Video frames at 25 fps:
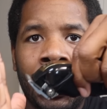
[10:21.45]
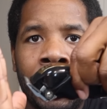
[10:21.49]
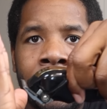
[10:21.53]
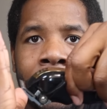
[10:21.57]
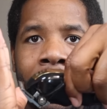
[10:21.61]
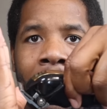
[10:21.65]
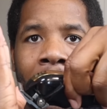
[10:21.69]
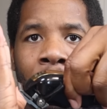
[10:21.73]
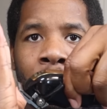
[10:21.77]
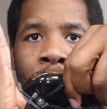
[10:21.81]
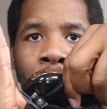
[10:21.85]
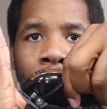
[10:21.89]

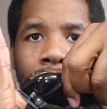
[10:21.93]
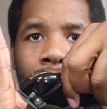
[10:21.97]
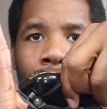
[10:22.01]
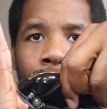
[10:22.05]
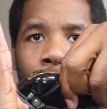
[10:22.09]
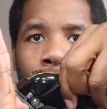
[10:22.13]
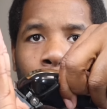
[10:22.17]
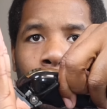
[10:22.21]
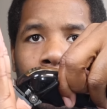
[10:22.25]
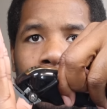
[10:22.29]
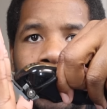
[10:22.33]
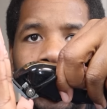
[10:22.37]
Now you
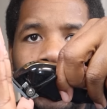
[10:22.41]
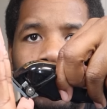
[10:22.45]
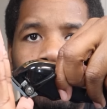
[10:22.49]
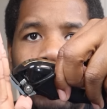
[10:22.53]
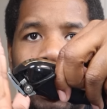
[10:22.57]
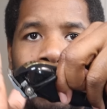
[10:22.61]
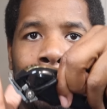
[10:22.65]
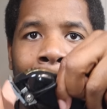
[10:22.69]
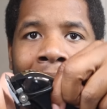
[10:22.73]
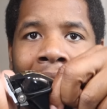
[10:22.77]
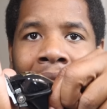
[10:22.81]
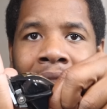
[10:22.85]
can do it this
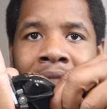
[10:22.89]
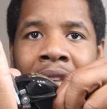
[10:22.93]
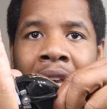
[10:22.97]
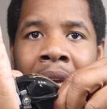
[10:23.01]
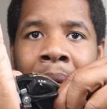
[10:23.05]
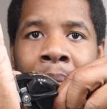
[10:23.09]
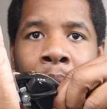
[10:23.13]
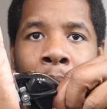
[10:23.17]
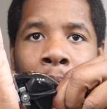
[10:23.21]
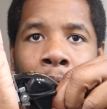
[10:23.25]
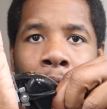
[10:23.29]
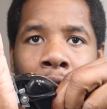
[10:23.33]
way, but I'll
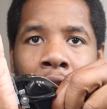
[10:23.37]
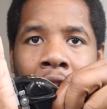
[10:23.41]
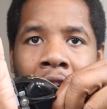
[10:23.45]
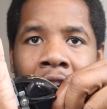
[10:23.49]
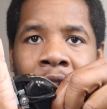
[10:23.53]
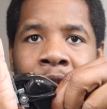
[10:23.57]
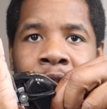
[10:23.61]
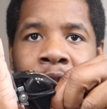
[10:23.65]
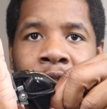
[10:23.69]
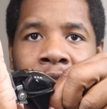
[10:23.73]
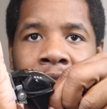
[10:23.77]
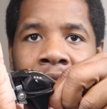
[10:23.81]
take more
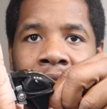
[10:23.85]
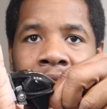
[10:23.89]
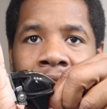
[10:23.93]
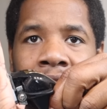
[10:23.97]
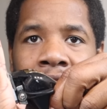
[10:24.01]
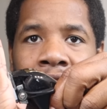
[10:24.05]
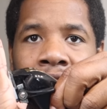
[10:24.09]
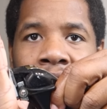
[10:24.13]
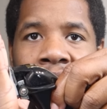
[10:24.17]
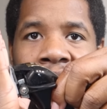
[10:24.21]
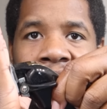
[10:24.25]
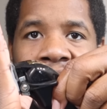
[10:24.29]
off
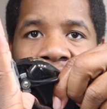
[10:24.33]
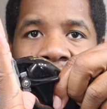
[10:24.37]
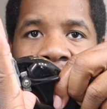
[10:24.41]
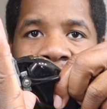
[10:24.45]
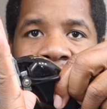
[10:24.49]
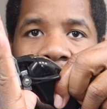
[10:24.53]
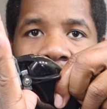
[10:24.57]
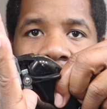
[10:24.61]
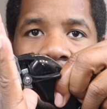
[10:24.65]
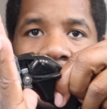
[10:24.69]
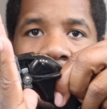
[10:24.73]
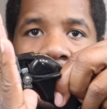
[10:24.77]
neater
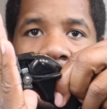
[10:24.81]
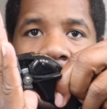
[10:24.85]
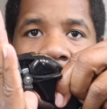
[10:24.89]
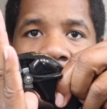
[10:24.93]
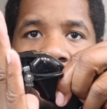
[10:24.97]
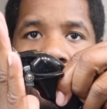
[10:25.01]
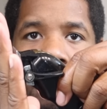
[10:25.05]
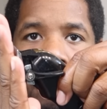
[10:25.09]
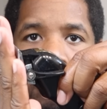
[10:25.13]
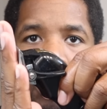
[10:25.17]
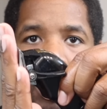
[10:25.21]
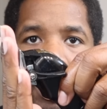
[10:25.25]
if I
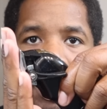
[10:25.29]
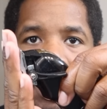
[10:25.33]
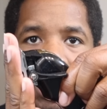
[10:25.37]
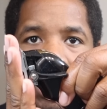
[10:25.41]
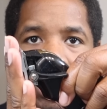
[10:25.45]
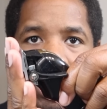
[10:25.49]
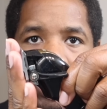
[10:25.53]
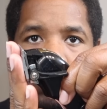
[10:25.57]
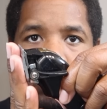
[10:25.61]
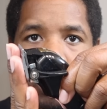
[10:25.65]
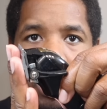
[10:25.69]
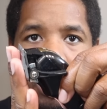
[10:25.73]
run it
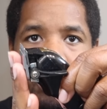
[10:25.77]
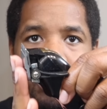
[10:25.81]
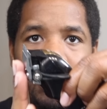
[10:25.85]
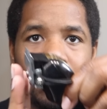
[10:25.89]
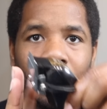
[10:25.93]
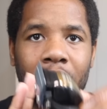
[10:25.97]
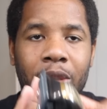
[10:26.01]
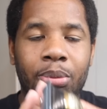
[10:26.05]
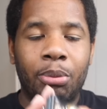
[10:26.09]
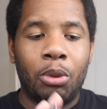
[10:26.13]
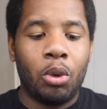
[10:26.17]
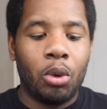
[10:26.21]
this way,
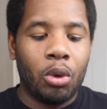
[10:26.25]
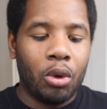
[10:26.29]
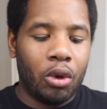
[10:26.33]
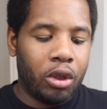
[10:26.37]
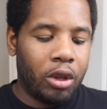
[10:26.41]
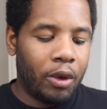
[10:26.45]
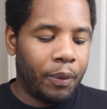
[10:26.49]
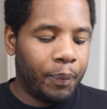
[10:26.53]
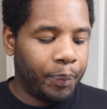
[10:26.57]
real smooth.